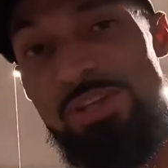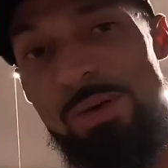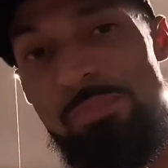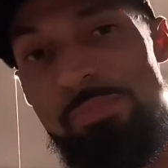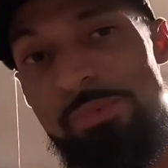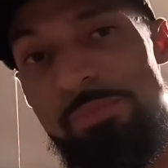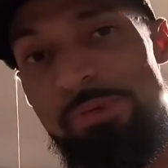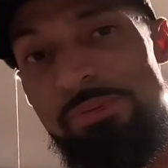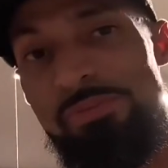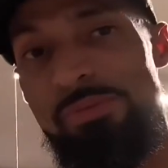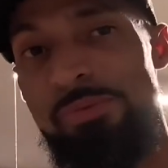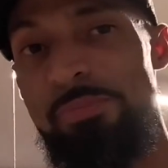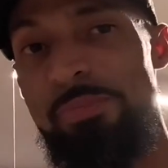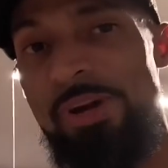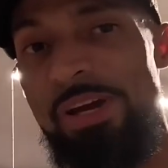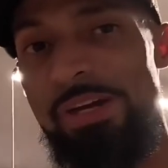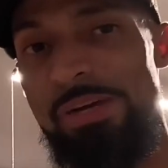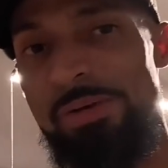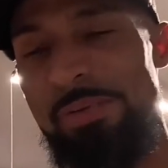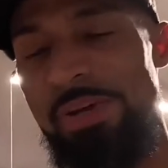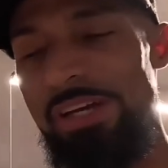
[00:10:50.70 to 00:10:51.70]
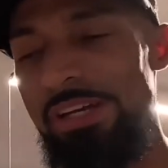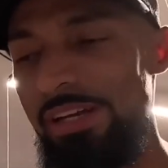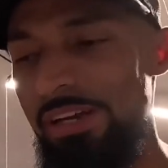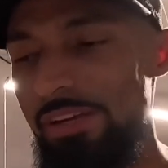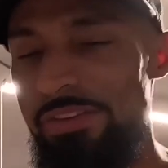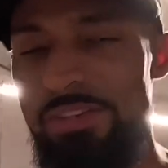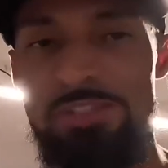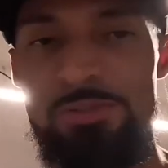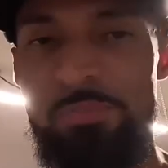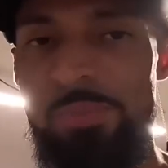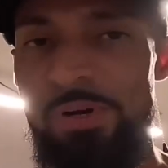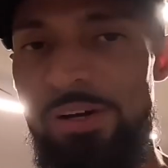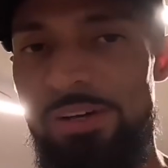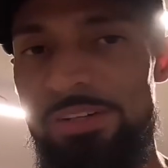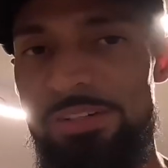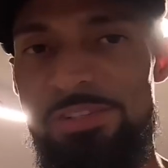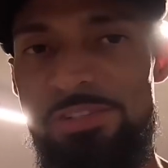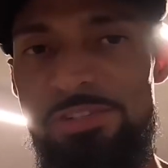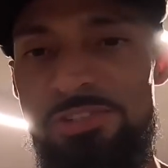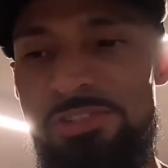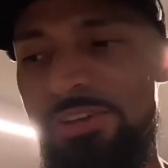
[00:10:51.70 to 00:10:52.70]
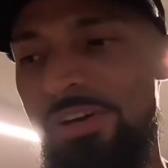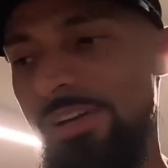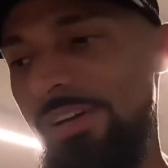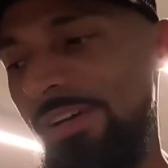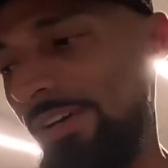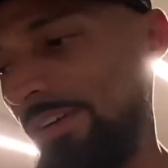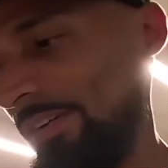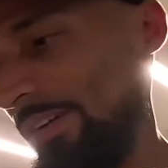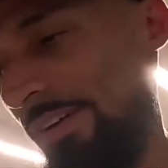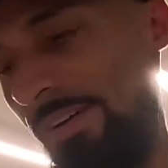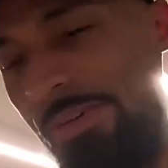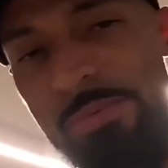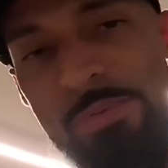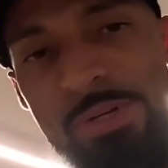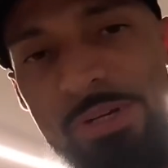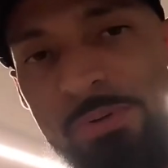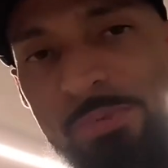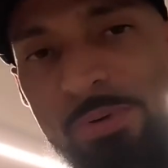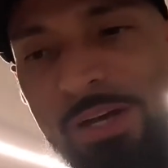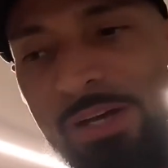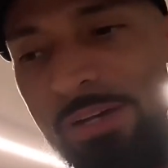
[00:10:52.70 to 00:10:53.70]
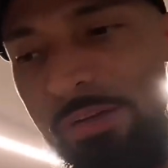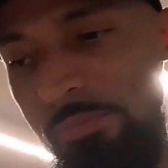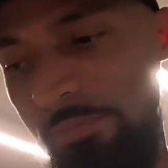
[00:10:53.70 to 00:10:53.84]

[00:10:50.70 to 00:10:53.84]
stopping me from riding right now. The sprockets are shot out. I don't wanna ride